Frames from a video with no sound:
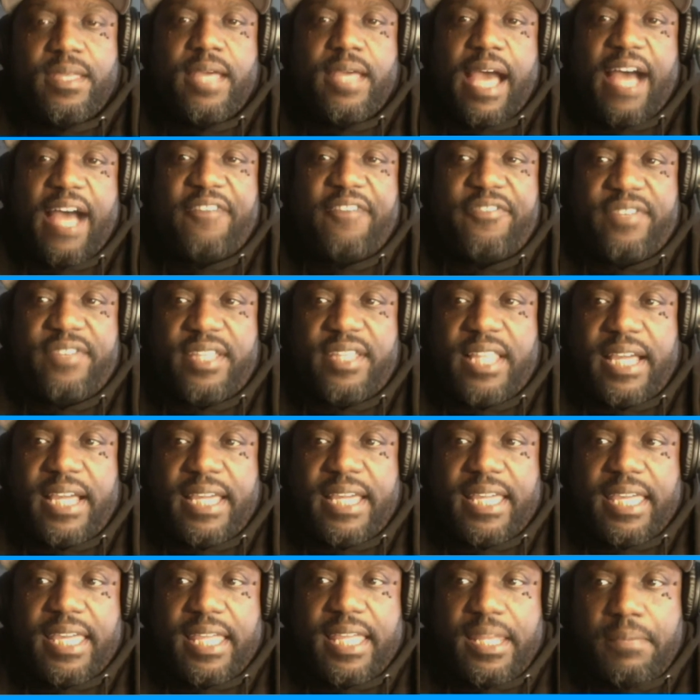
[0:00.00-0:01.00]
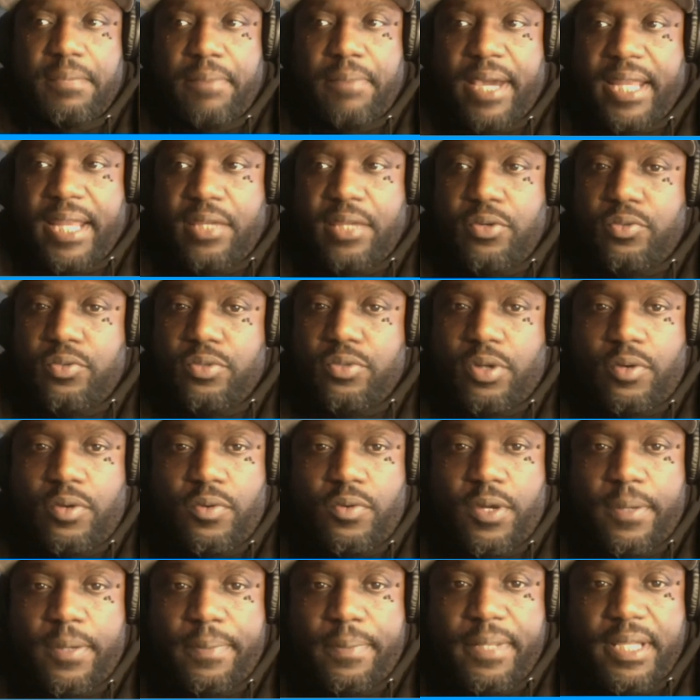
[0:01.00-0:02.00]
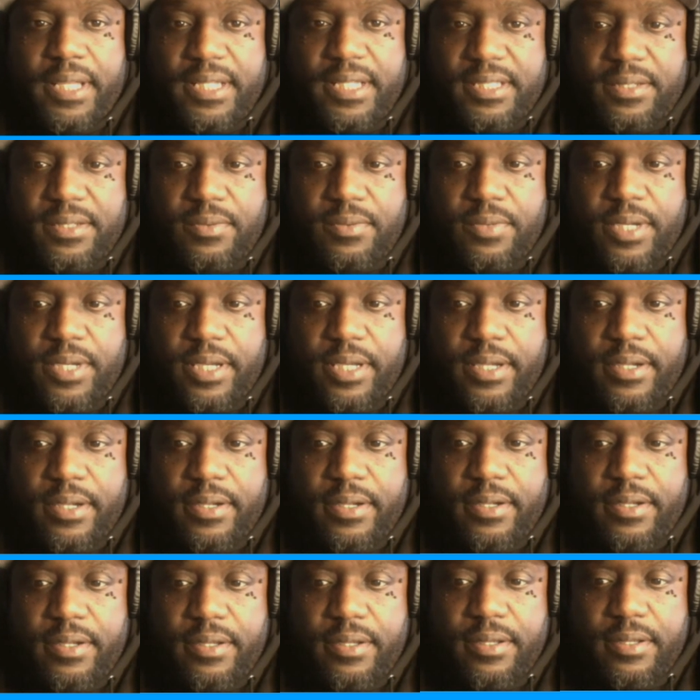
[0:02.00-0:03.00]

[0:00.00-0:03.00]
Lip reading: I feel like anybody who don't want to play somewhere,